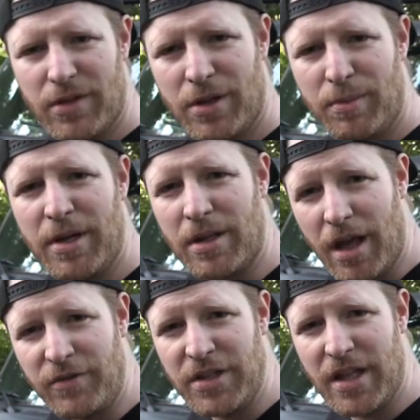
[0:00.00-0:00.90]
a little bit of
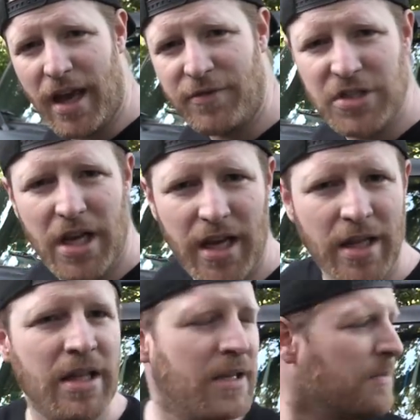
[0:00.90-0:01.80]
love to the FJ
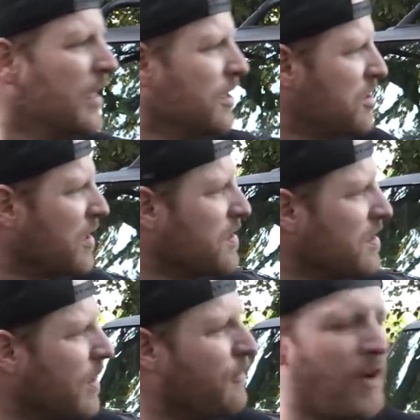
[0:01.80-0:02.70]
and then
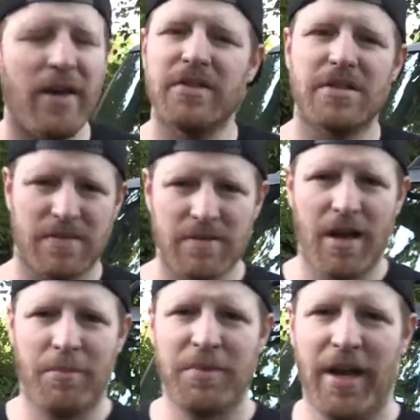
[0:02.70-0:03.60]
Chelsea's M5 is
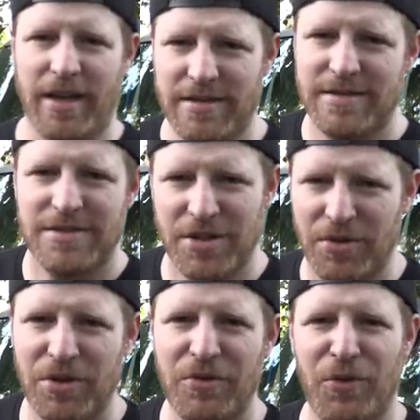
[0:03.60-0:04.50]
up next.
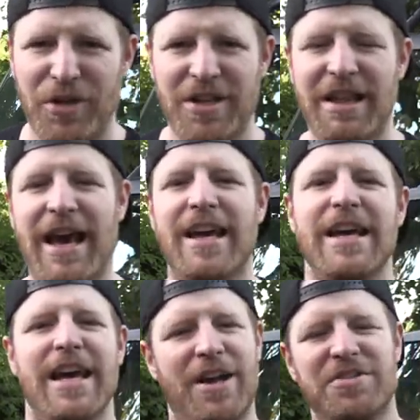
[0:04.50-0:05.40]
So look forward to that.
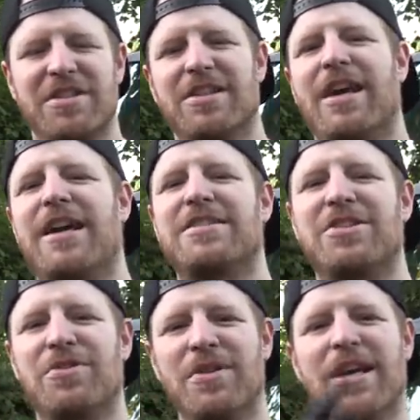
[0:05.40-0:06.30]
And I'll see you guys
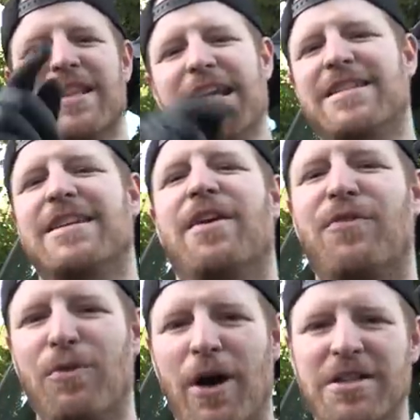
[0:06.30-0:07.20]
soon. Thanks again
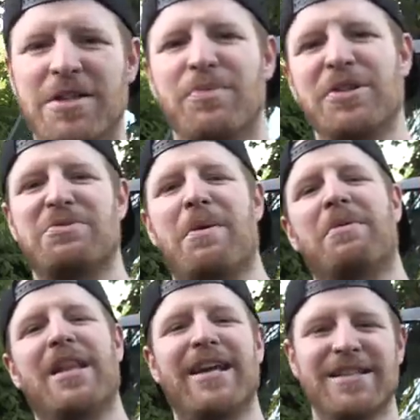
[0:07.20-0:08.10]
for watching. Please
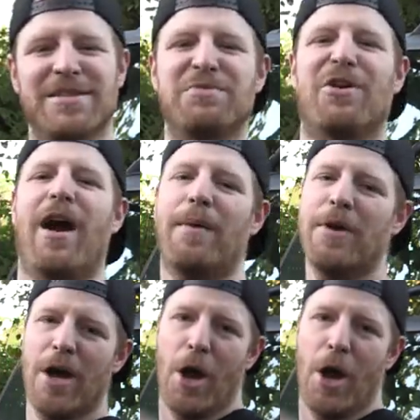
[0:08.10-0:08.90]
remember to like and subscribe.